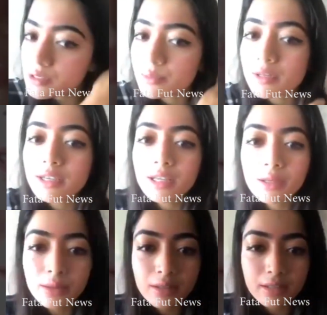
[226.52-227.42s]
is
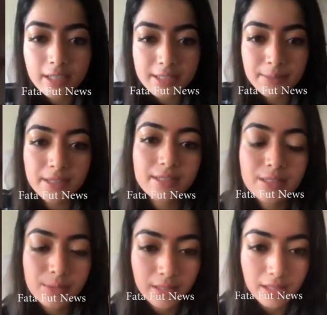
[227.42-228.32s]
working
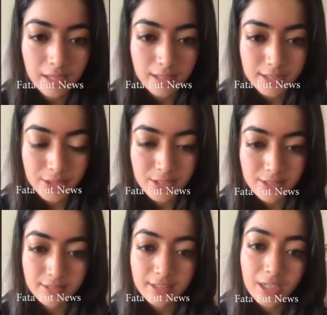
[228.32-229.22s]
experience with Nagarjun
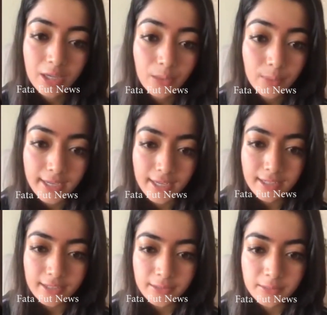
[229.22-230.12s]
sir? Well,
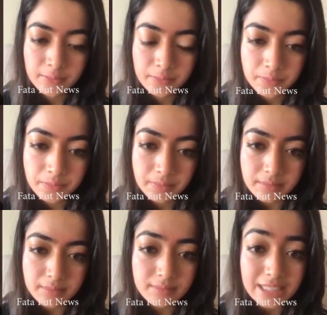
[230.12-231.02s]

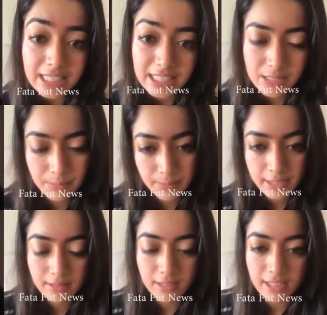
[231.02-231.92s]
it's
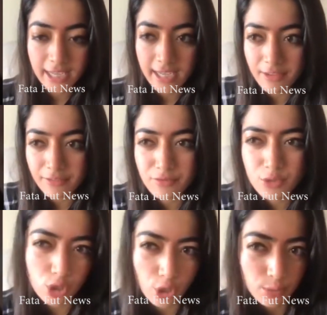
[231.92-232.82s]
been like I've
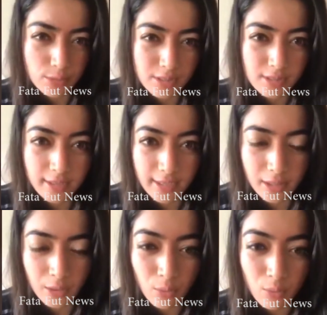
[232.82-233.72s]
shot with sir I
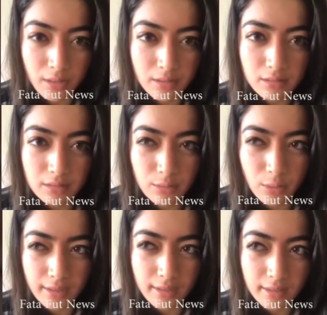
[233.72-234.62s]
think one
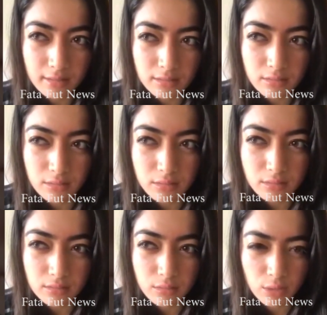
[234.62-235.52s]
day,
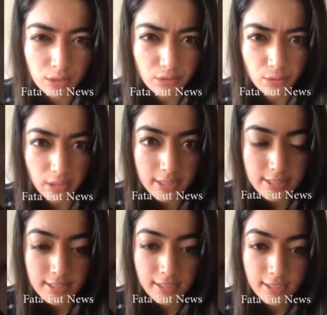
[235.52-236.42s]
one or two
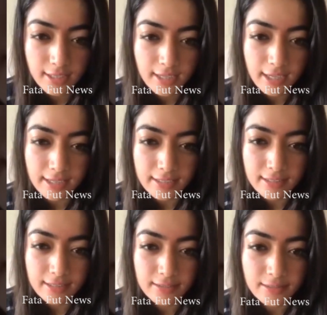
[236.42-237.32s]
days,
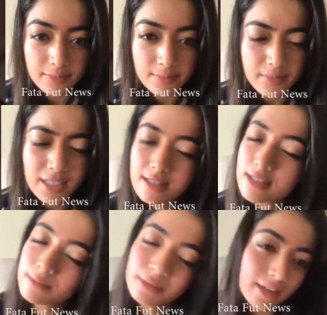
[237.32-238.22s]
and
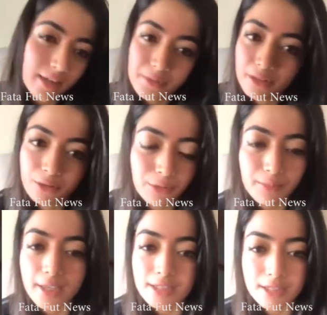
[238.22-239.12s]
it's been absolute
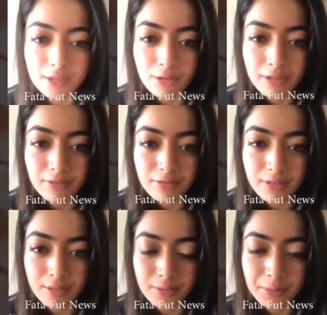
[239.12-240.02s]
pleasure to have
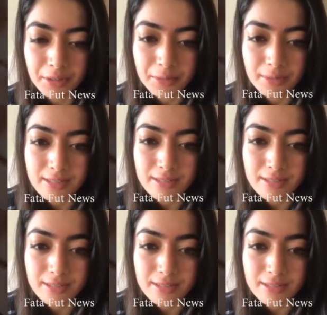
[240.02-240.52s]
worked with